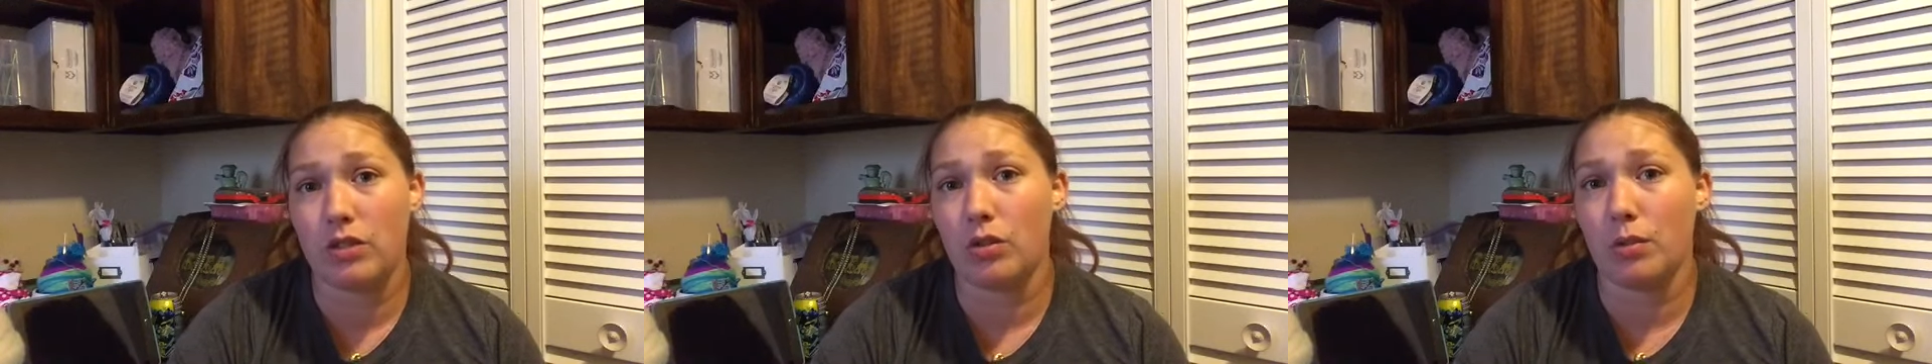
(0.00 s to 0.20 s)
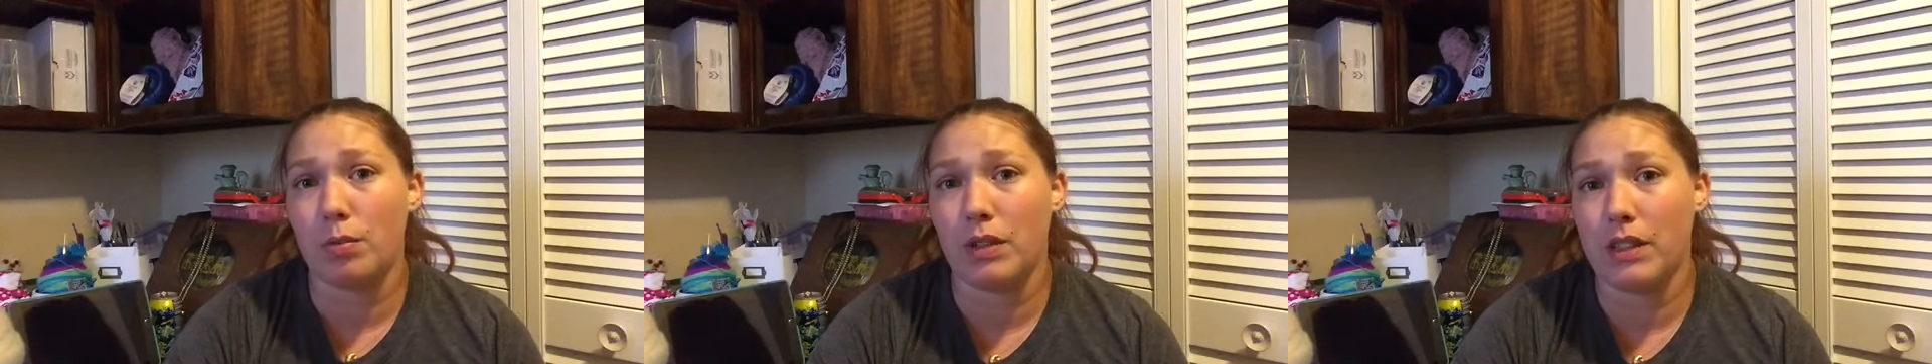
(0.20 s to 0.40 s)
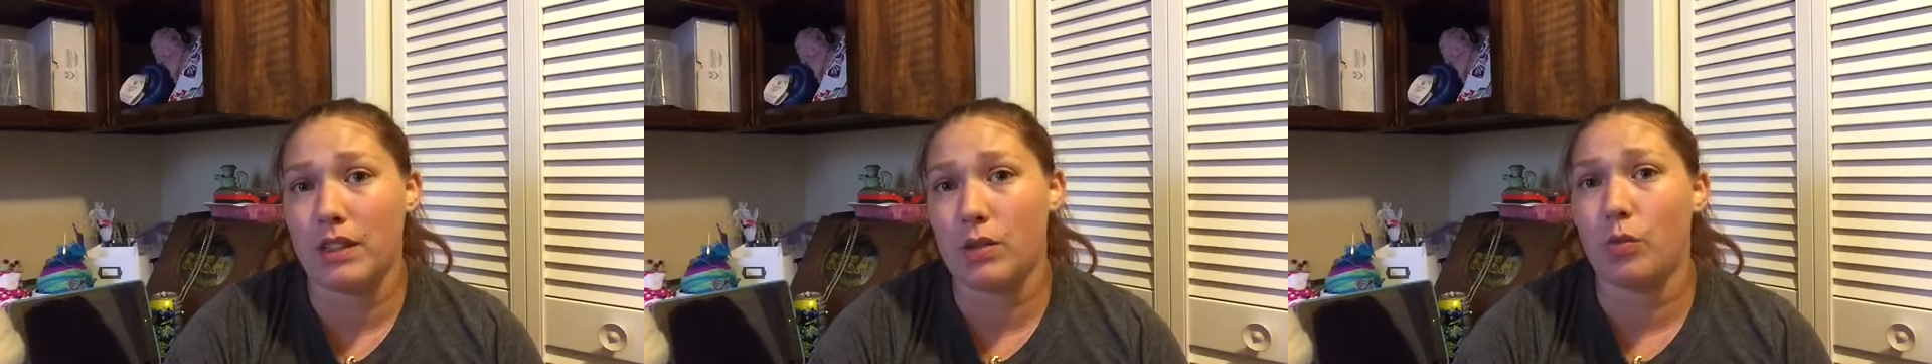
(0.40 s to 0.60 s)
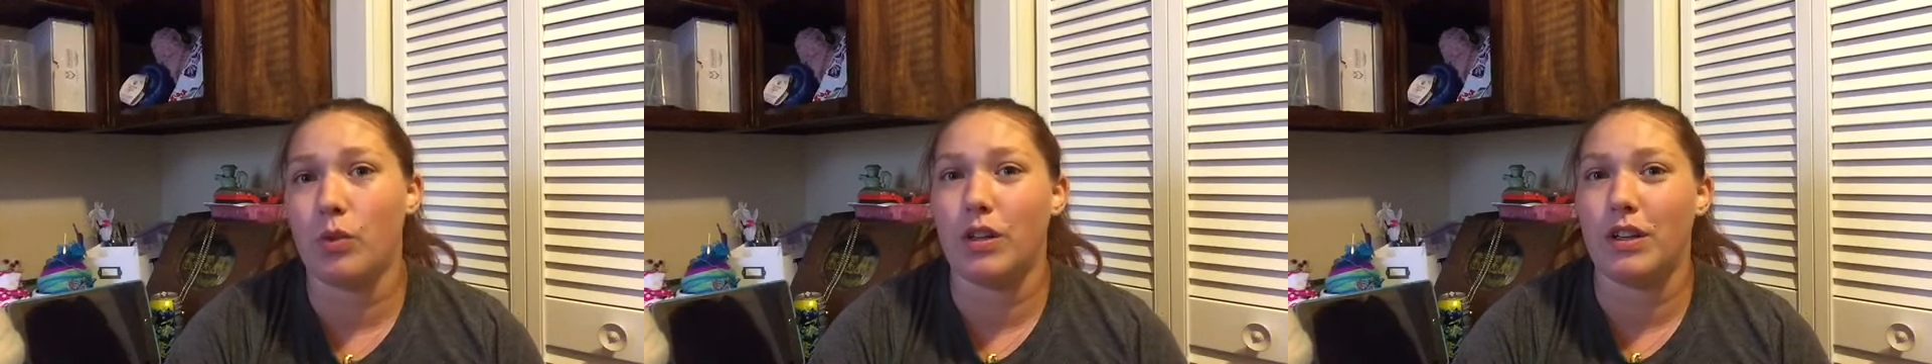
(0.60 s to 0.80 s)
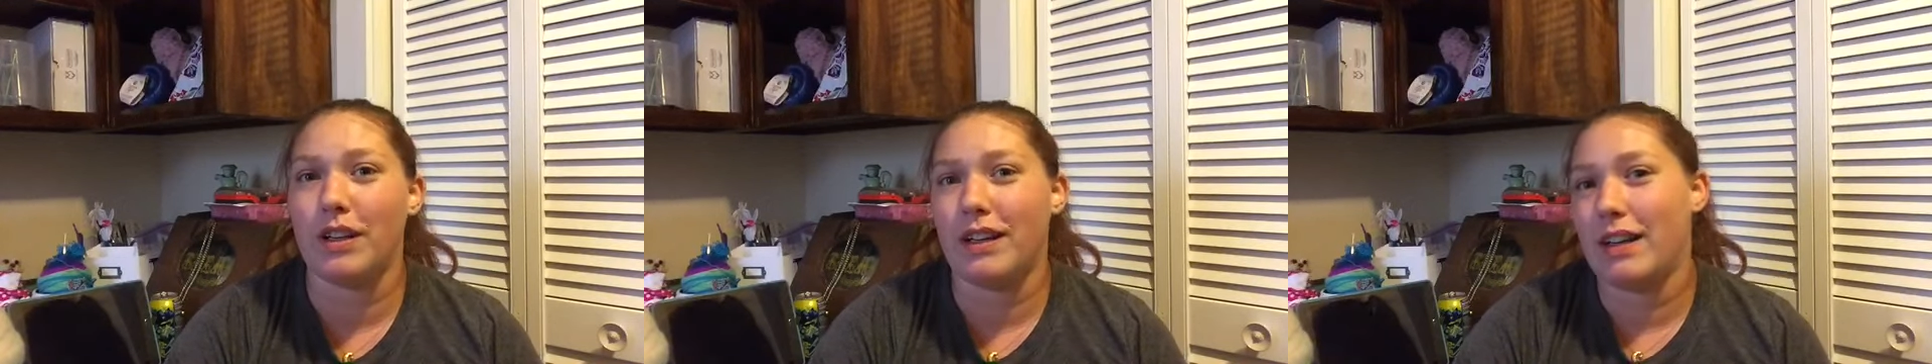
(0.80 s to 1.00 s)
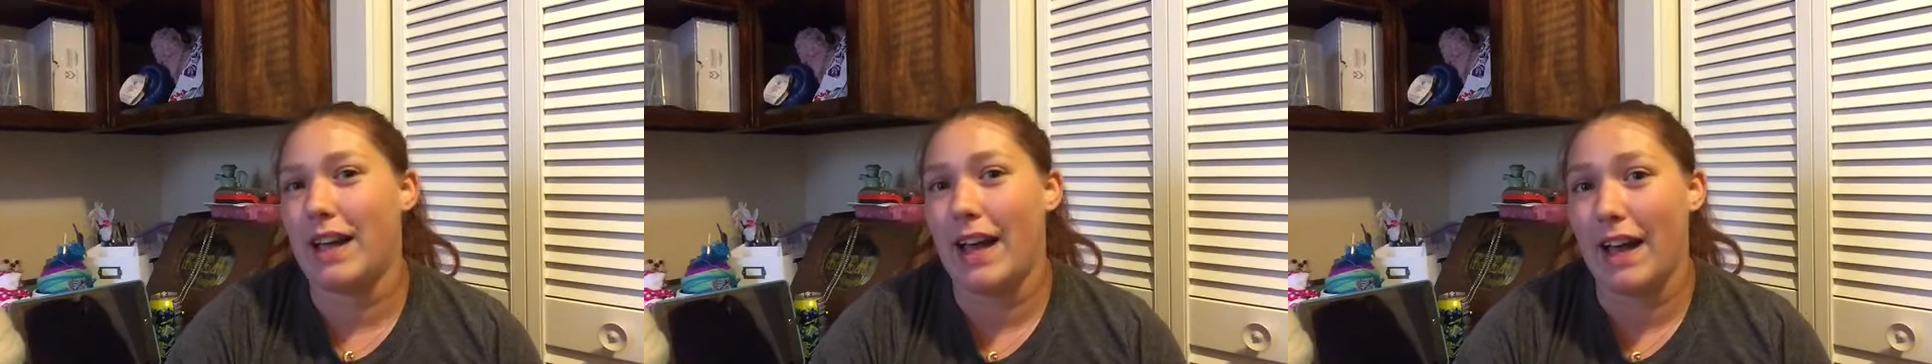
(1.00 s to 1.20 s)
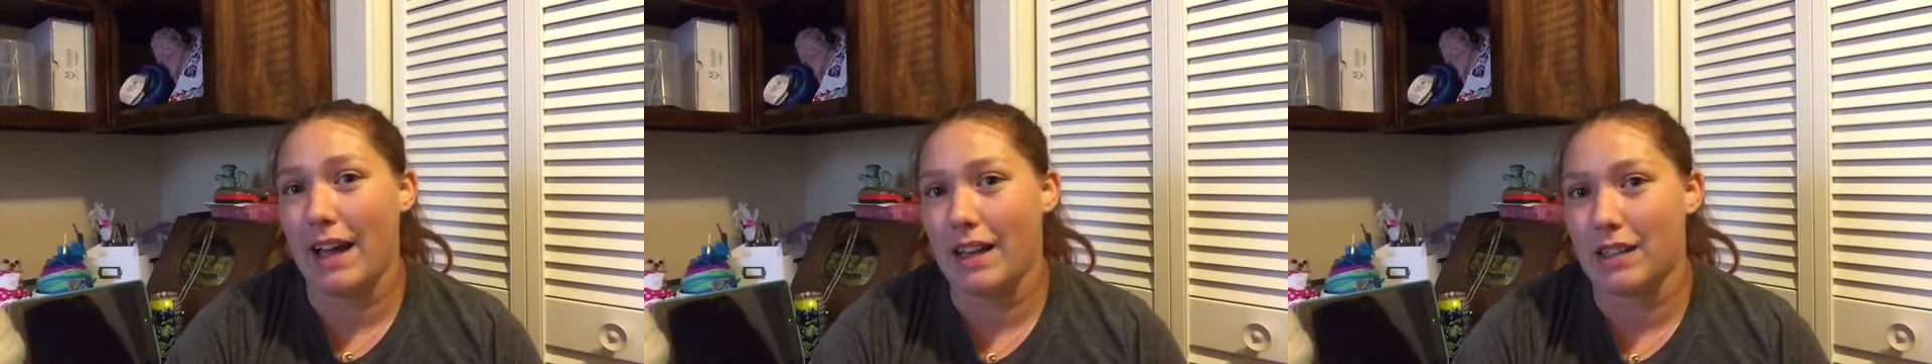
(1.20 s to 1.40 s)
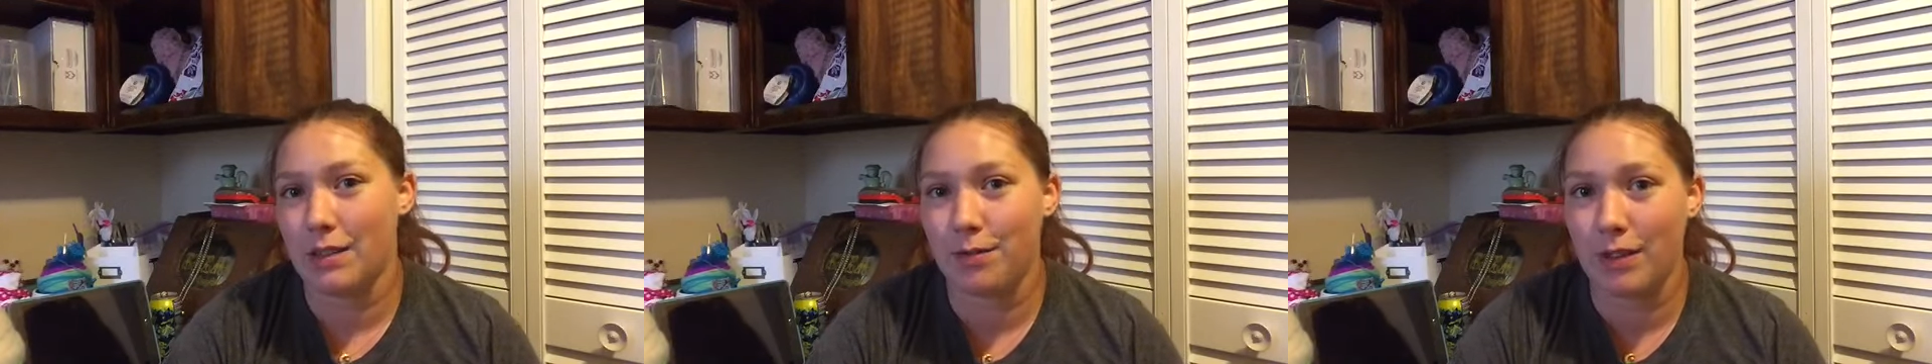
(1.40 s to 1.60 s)
to a place where it
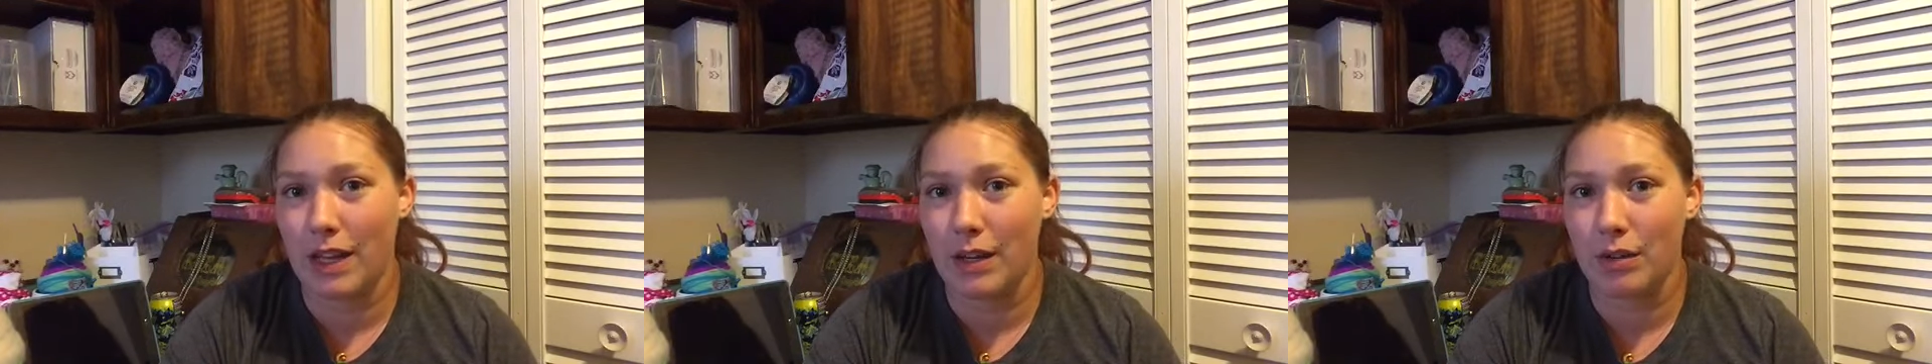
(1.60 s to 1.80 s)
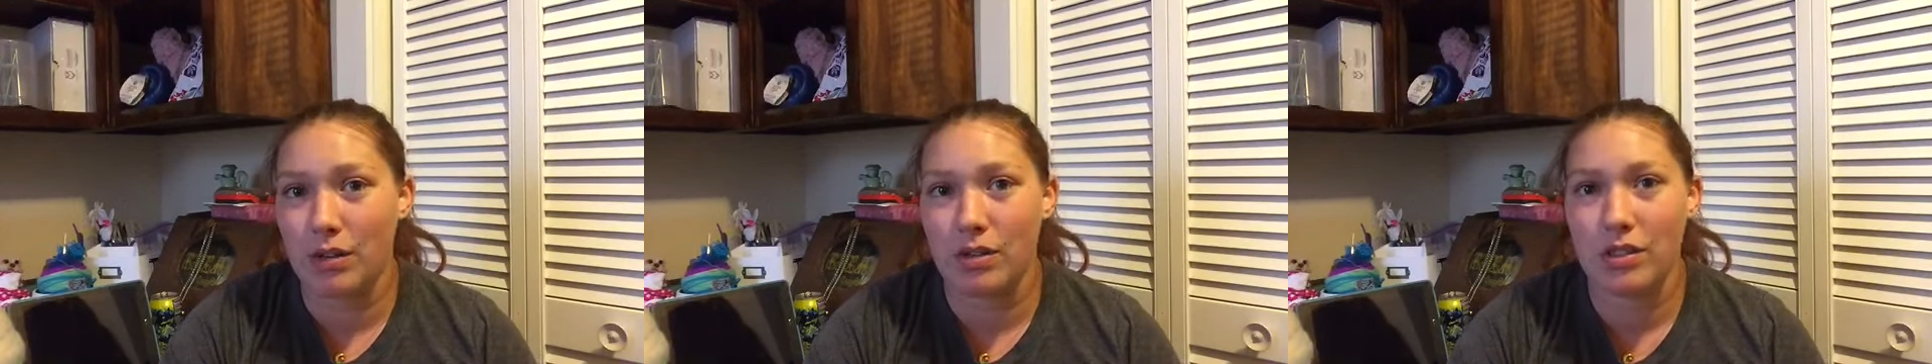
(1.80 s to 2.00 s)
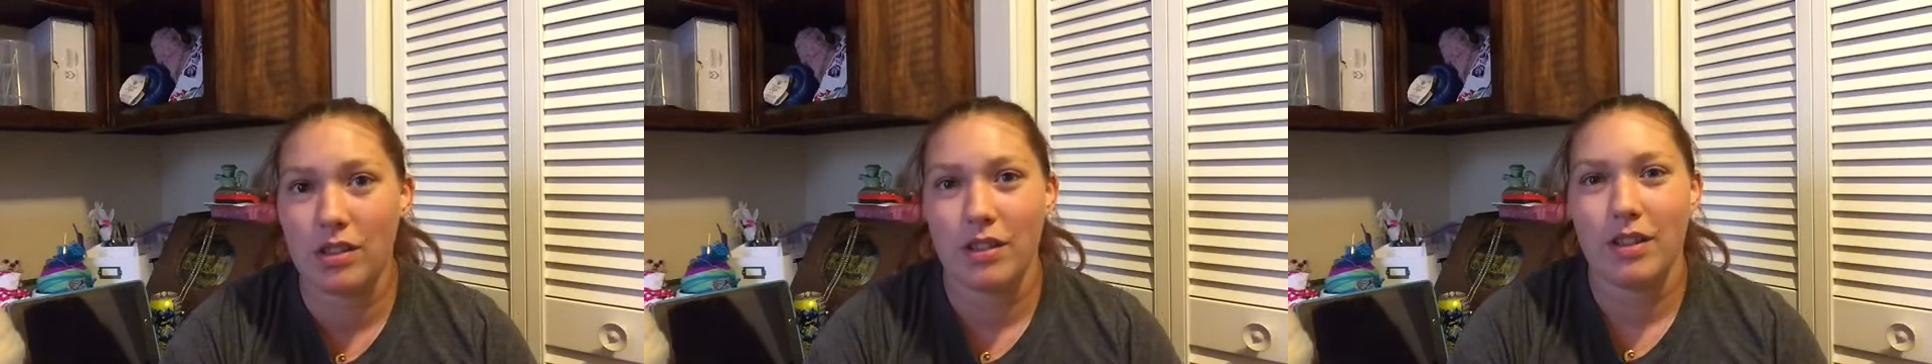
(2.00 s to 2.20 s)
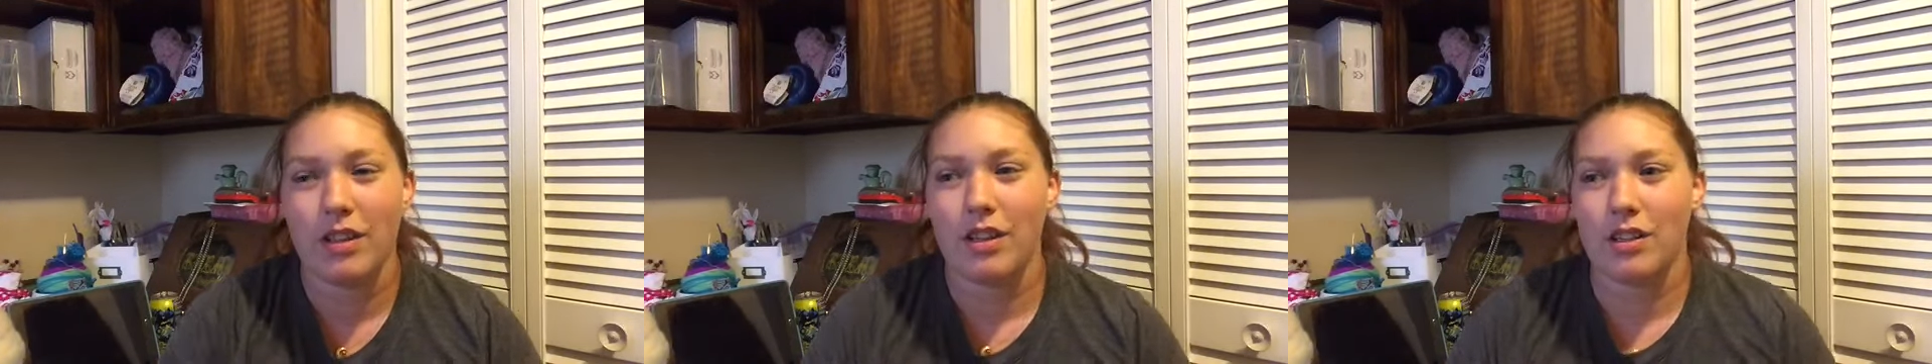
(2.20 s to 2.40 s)
has flowers,